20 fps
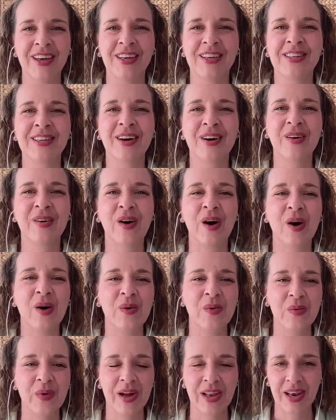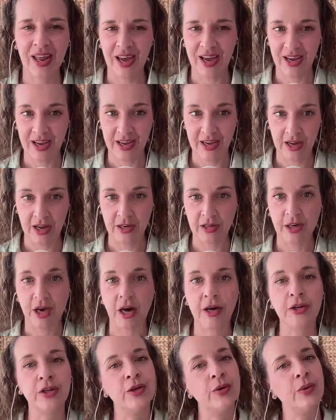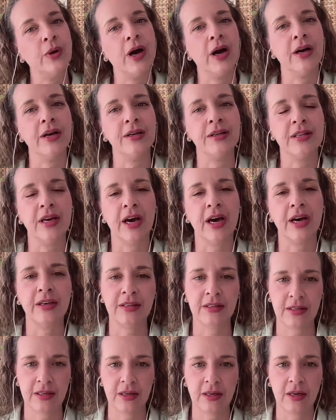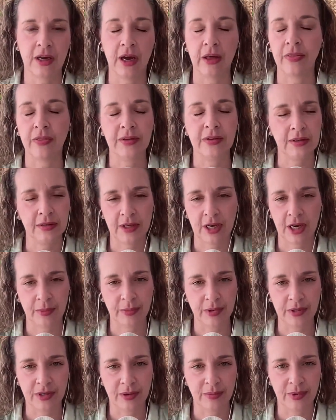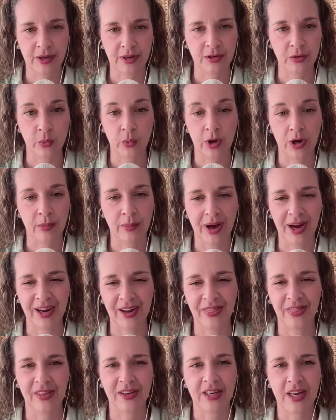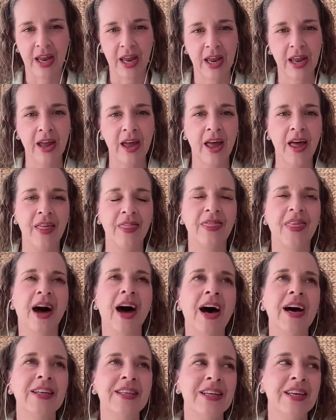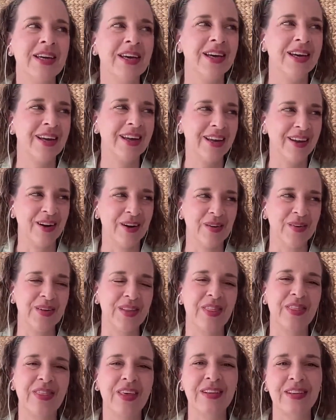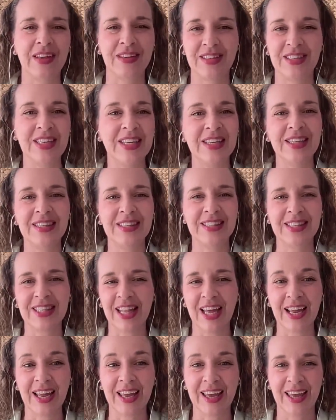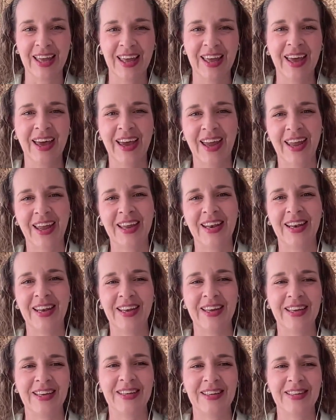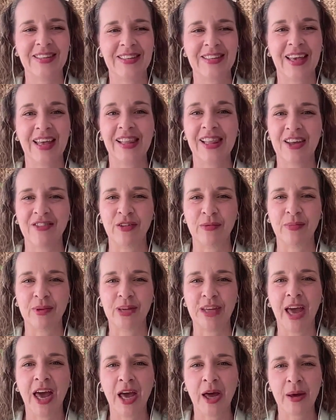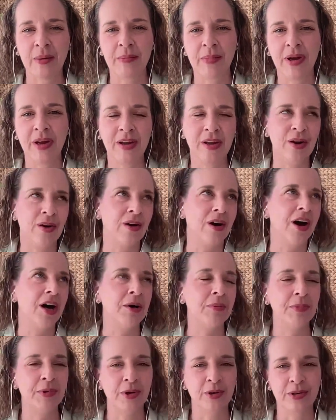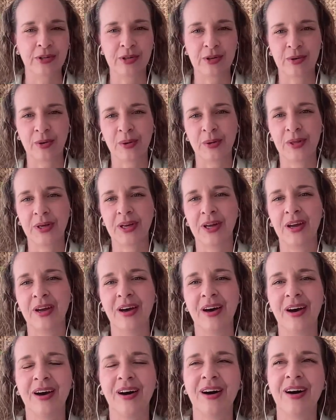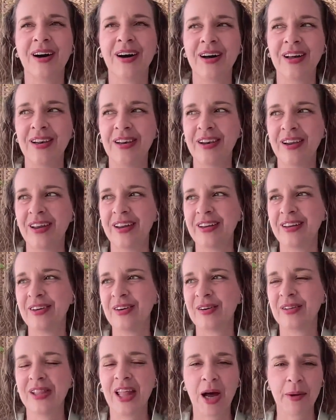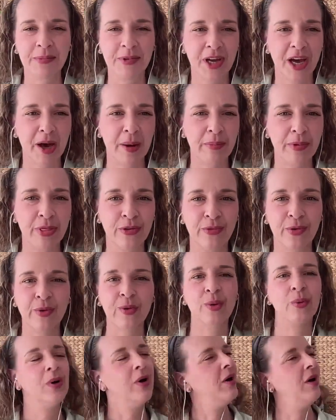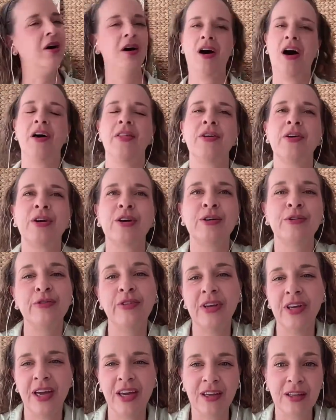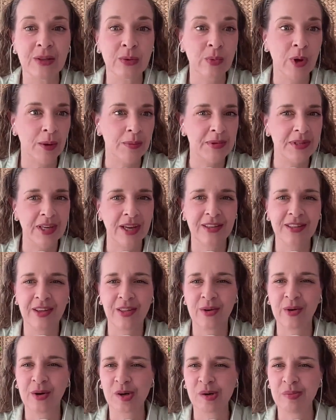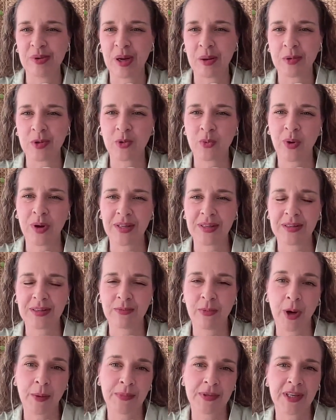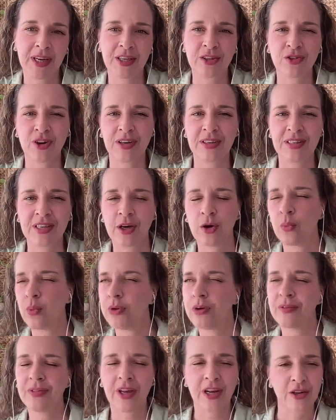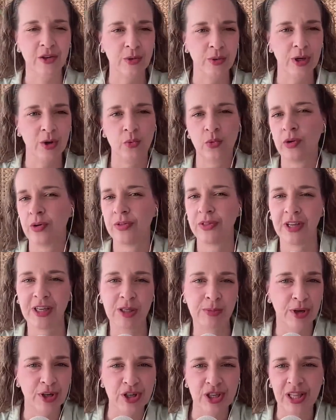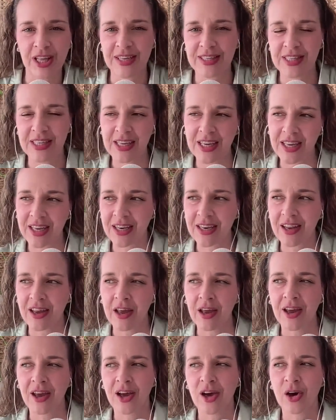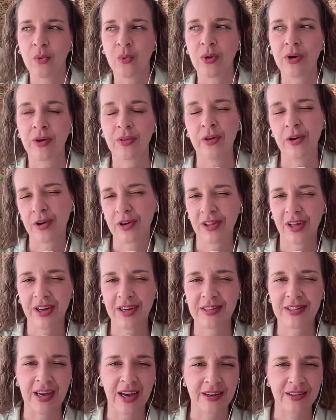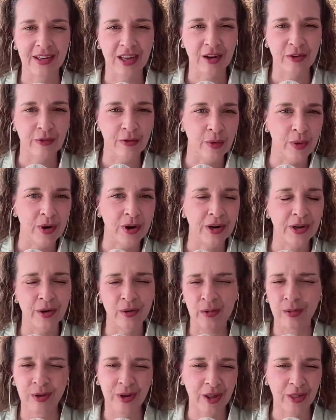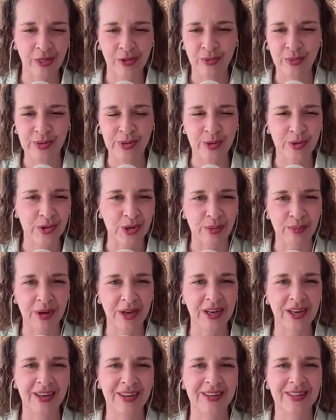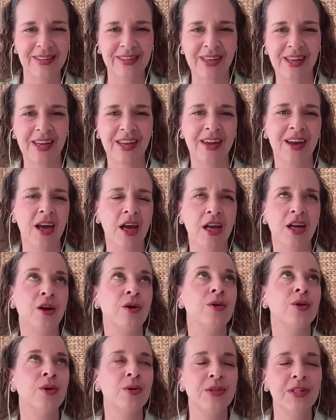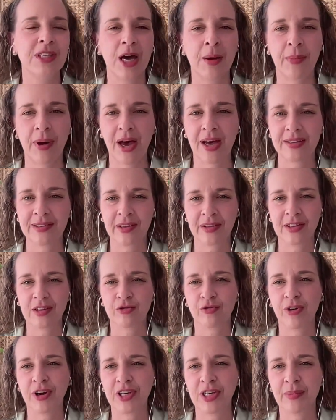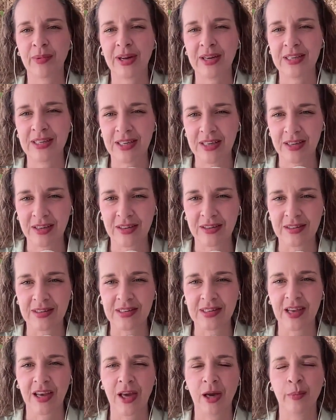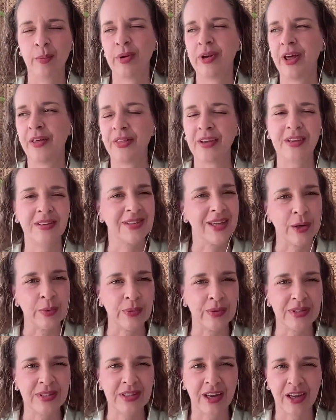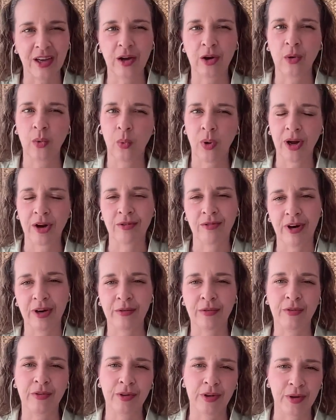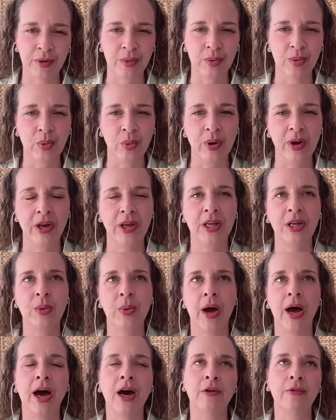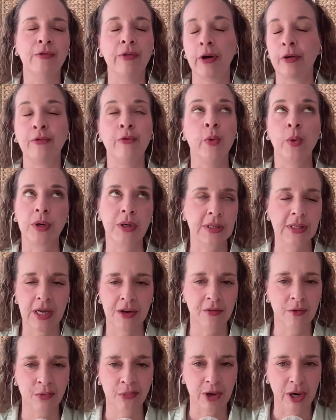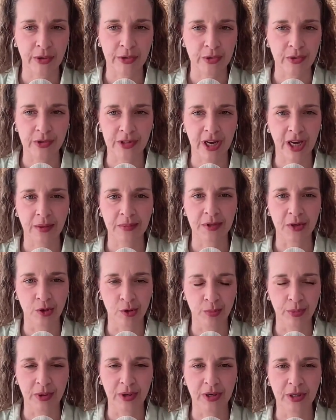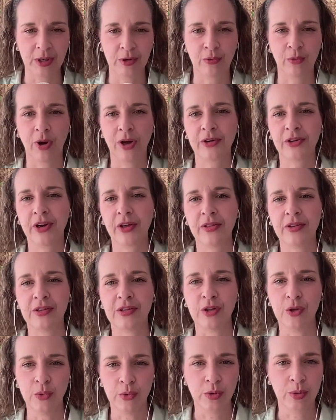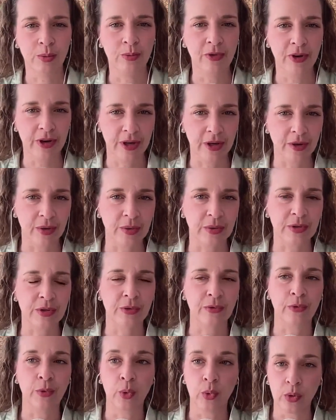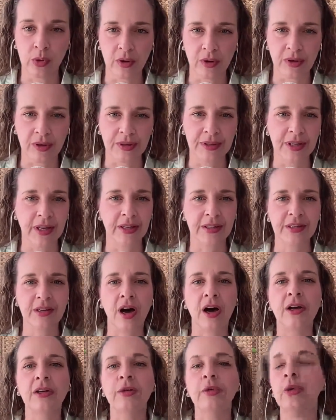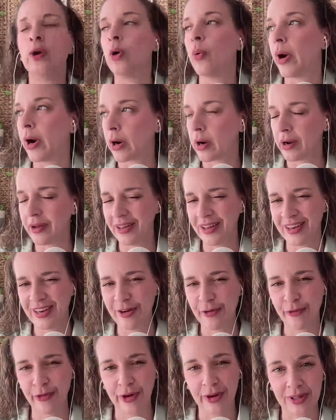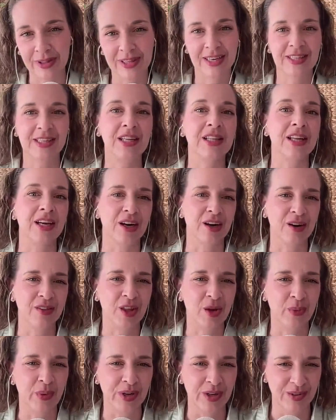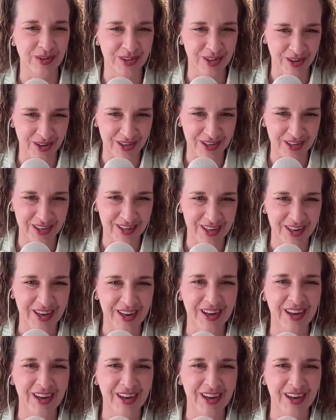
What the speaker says: So when I talk to you guys, I see, and this has happened to me as well back in the day, that, scenes like it is 11 p.m., you're up, you're scrolling on your laptop through other VAs' websites, other OBMs' websites, trying to see, what are they doing? What are they specializing in? What are their clients asking for? You're looking through social media to see. Your notes app has all these random ideas, but nothing sounds like quite right for you. You have 47 browser tabs open. You've watched all these YouTube videos. You've Googled, and it's gotten you nowhere. You feel less clear than when you started.